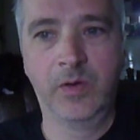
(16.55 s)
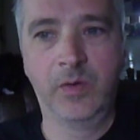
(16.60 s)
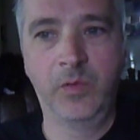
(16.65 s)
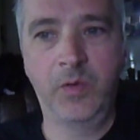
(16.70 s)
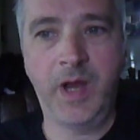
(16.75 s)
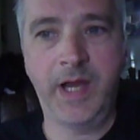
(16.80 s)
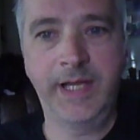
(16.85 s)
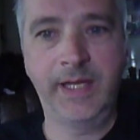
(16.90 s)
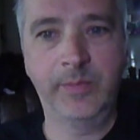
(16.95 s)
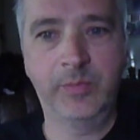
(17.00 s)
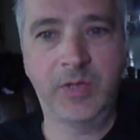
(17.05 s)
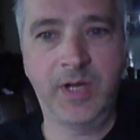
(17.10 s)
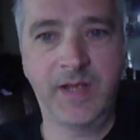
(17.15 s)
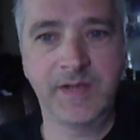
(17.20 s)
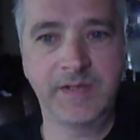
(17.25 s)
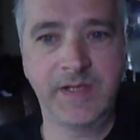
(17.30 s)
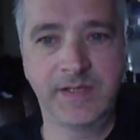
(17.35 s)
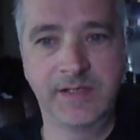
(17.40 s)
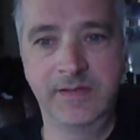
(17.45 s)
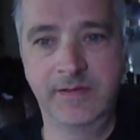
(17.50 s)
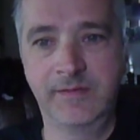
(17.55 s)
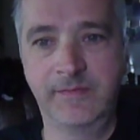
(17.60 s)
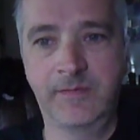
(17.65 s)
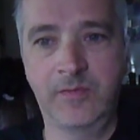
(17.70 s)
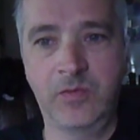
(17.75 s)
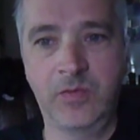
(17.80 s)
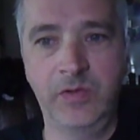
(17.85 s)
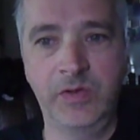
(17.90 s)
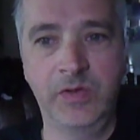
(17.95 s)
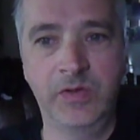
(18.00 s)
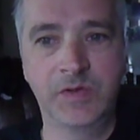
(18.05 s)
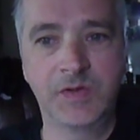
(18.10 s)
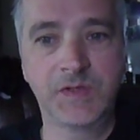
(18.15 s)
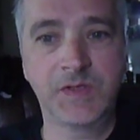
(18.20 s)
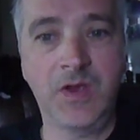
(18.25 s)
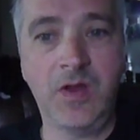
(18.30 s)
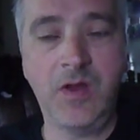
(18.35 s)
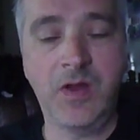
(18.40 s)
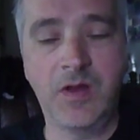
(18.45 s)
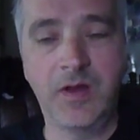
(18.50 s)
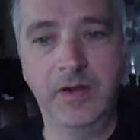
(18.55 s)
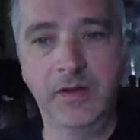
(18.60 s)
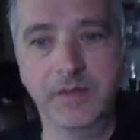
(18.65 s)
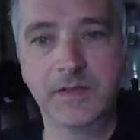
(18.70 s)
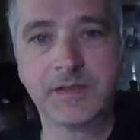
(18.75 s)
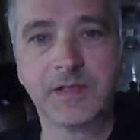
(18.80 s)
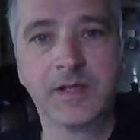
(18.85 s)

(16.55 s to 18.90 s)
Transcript: writing processes for your songs.